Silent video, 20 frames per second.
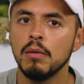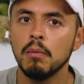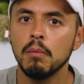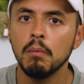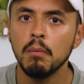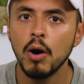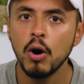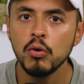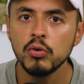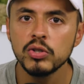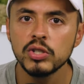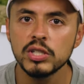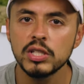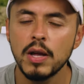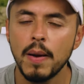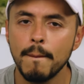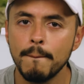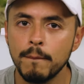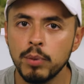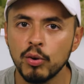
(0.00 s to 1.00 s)
Most
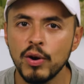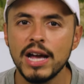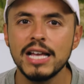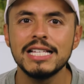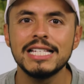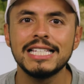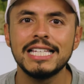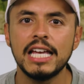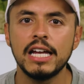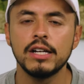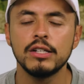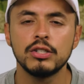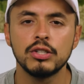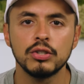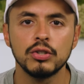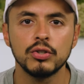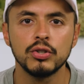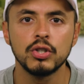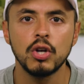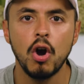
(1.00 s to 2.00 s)
breast
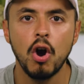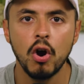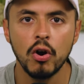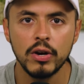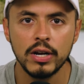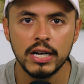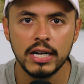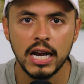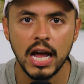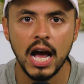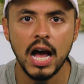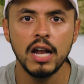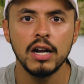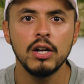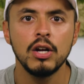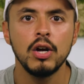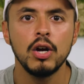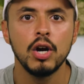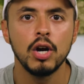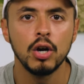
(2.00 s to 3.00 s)
cancers are not
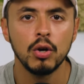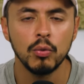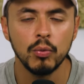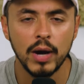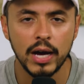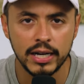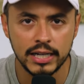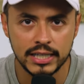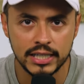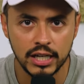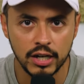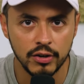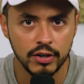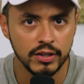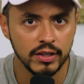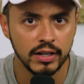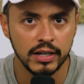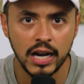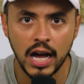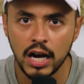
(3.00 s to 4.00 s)

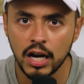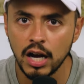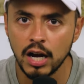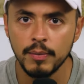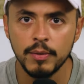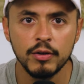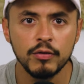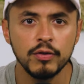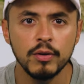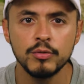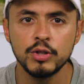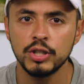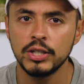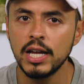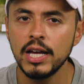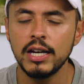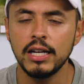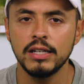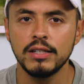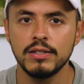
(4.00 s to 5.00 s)
hereditary. They're not coming from
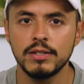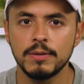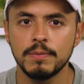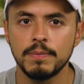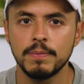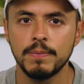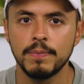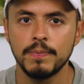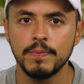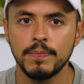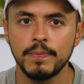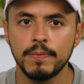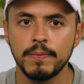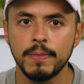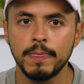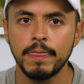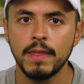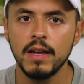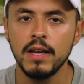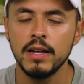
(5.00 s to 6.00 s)
genetics.
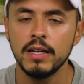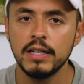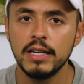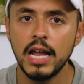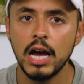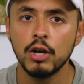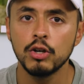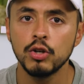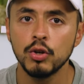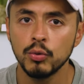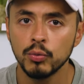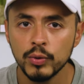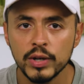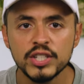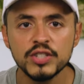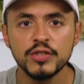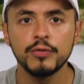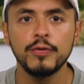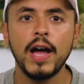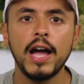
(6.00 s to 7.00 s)
Now, your
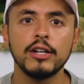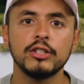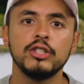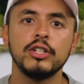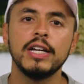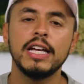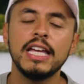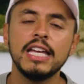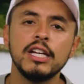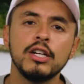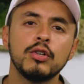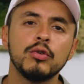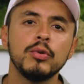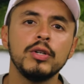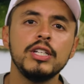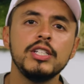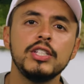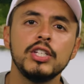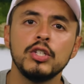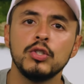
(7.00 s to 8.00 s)
risk factor
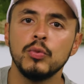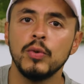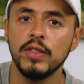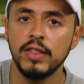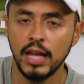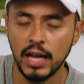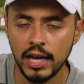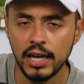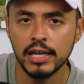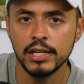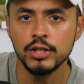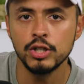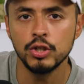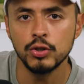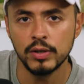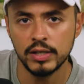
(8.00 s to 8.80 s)
increases with age.